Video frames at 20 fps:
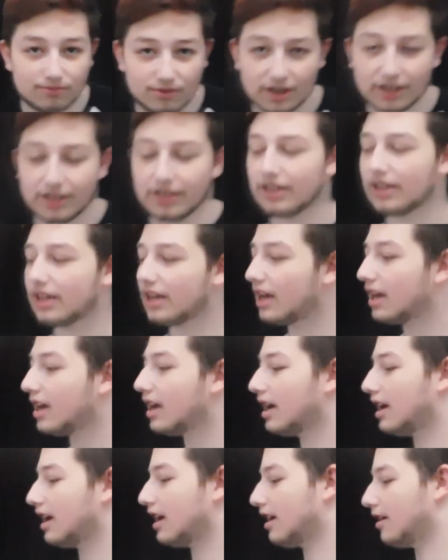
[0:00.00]
right?
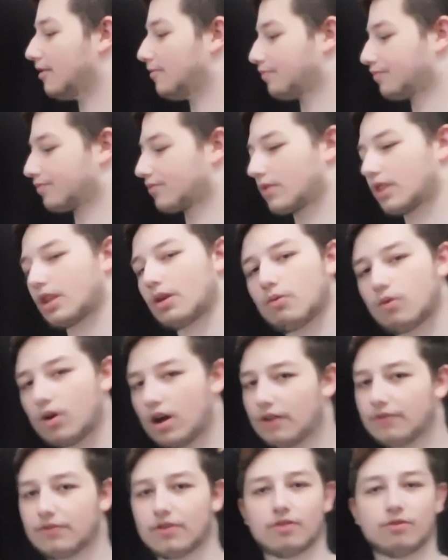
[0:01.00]
Um,
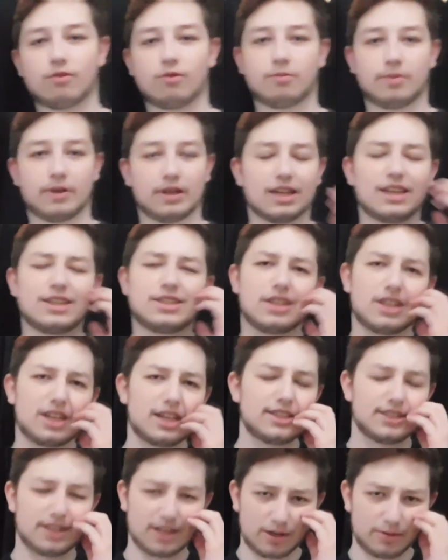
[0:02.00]
whatever it will be, let's,
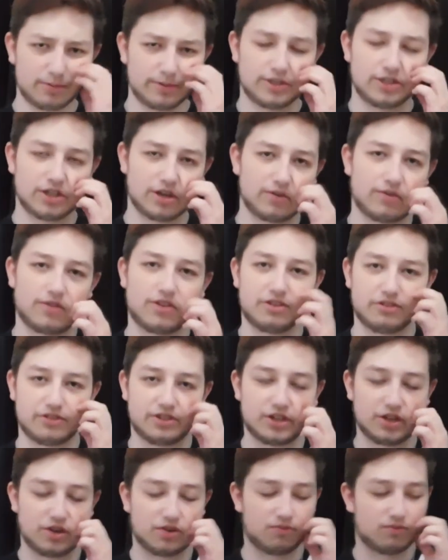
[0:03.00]
let's help each other
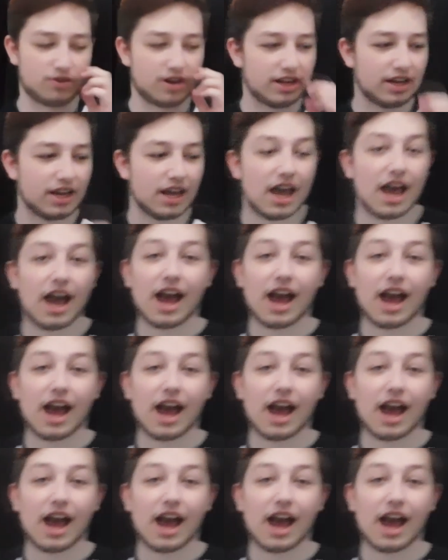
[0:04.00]
out here, right?